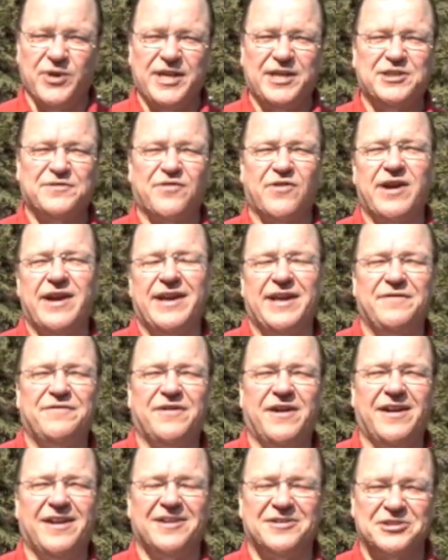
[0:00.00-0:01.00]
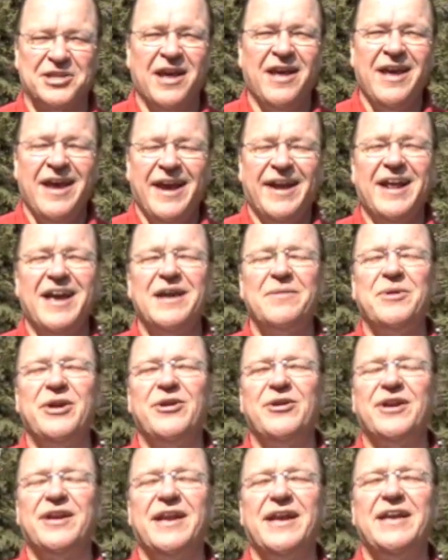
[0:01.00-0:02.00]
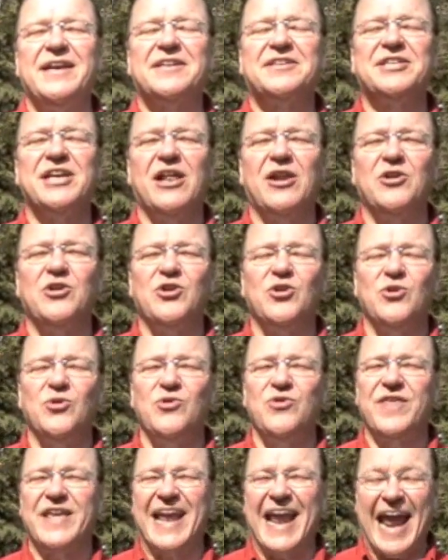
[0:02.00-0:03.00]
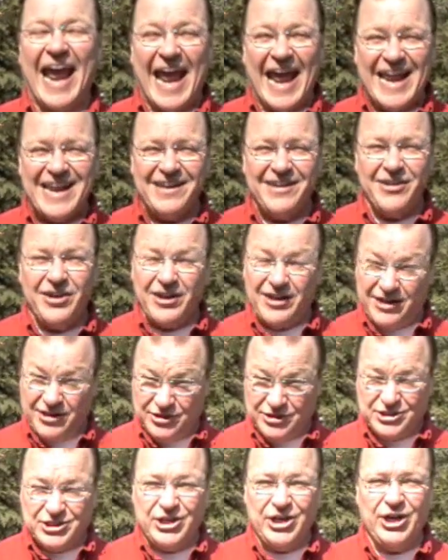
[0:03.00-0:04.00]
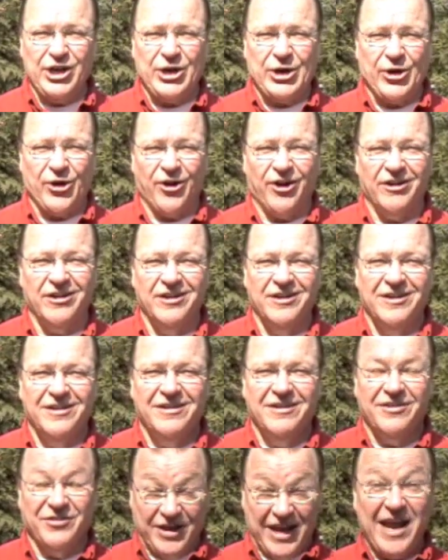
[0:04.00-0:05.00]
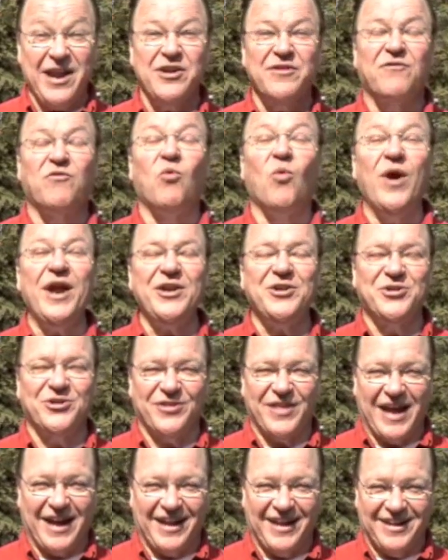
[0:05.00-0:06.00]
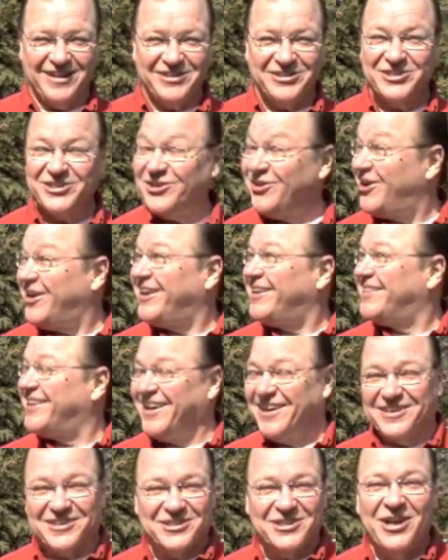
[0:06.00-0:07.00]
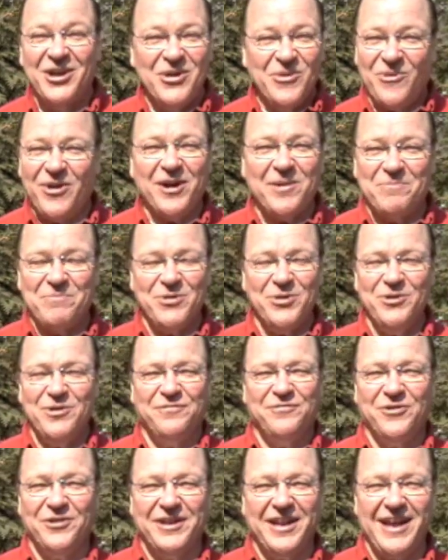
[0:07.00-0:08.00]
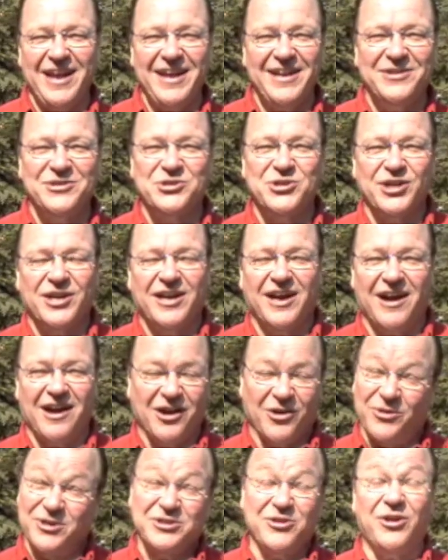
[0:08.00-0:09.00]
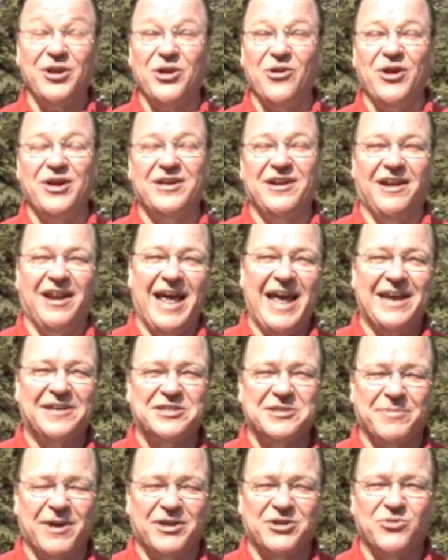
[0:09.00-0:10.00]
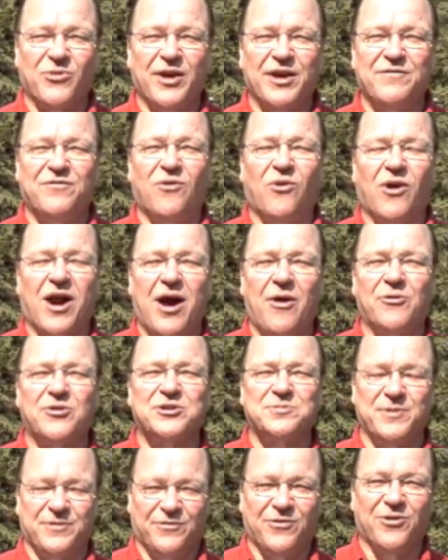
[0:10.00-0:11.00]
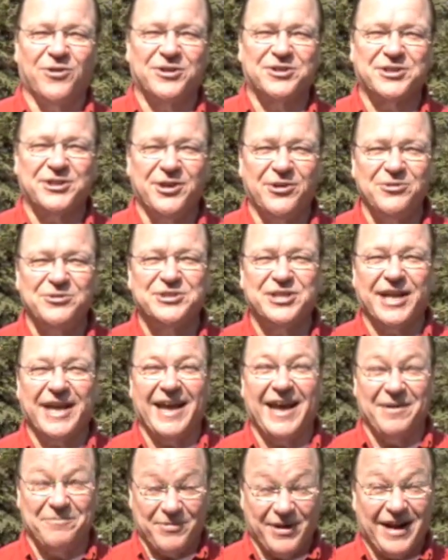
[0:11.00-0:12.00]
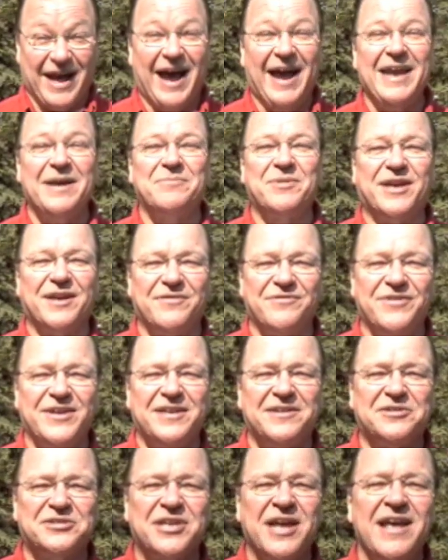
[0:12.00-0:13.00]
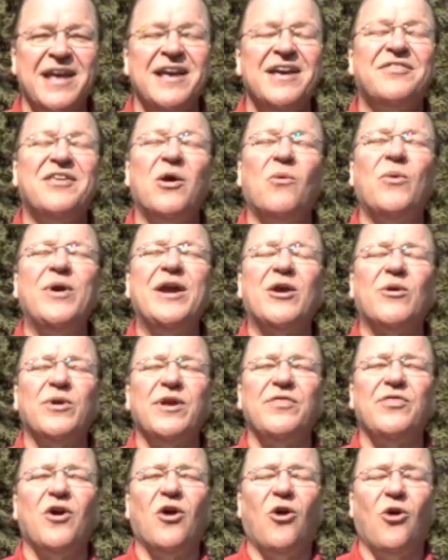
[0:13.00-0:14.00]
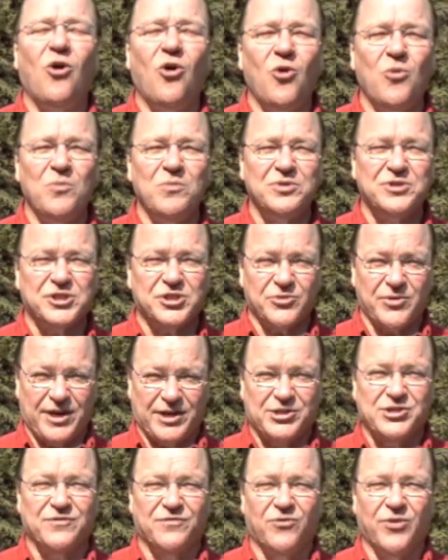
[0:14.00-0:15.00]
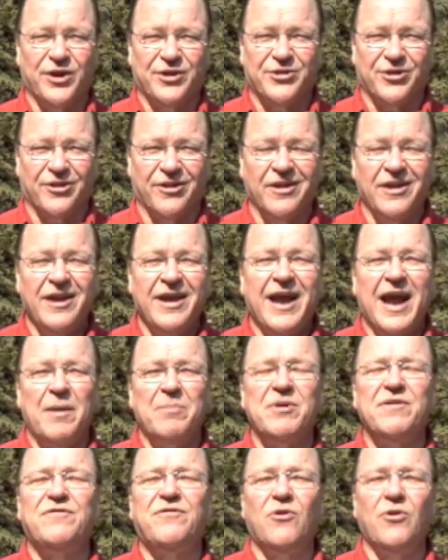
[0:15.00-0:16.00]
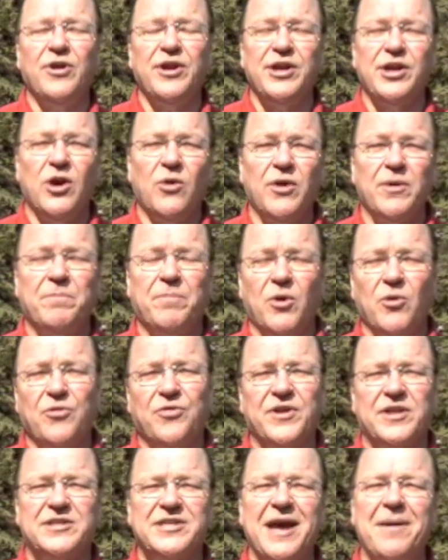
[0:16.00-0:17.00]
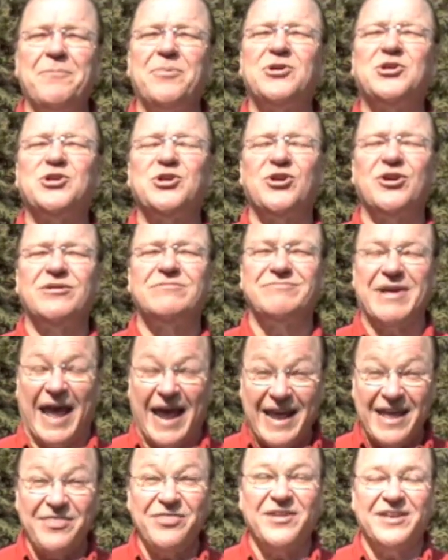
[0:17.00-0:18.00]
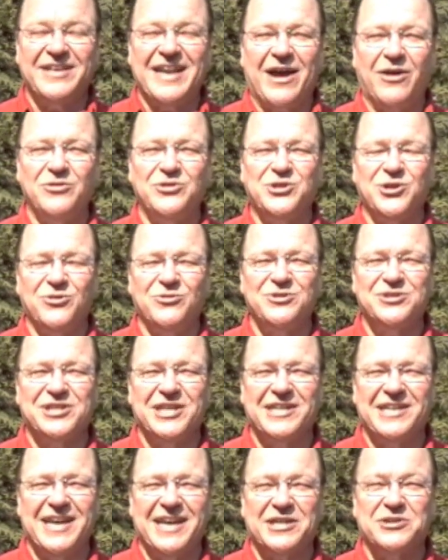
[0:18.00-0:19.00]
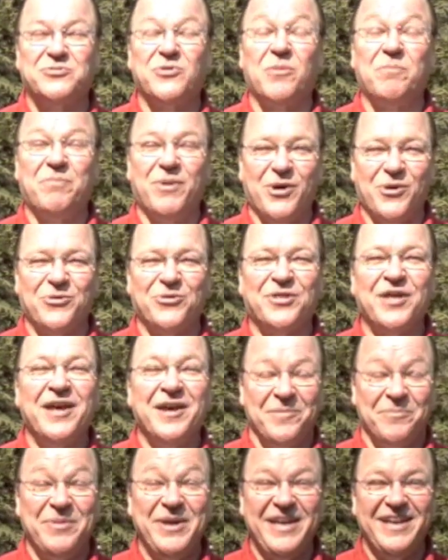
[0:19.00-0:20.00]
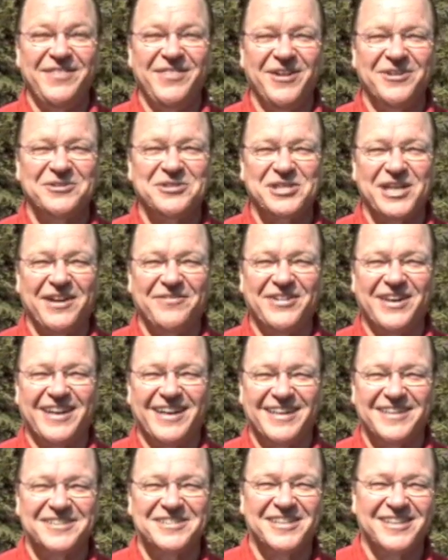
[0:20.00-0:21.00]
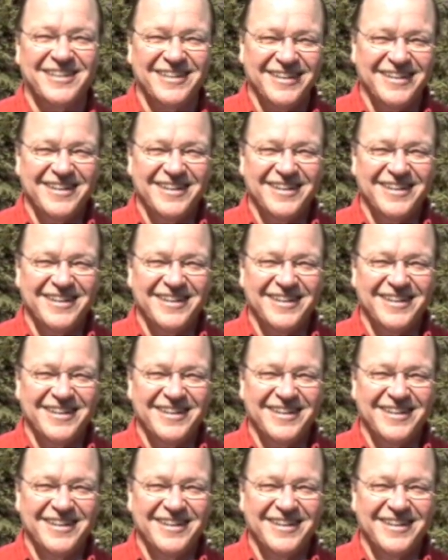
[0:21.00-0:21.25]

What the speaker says: week's Friday Funnies. And I am here today to tell you the end is near. The end of winter, that is. Look at this. What a beautiful day in Chicago. It's only going to last about 24 hours before it snows again, but I am convinced that we are in the home stretch of winter. And before you know it, both the temperature and the Dow Jones Index will both be in their 70s.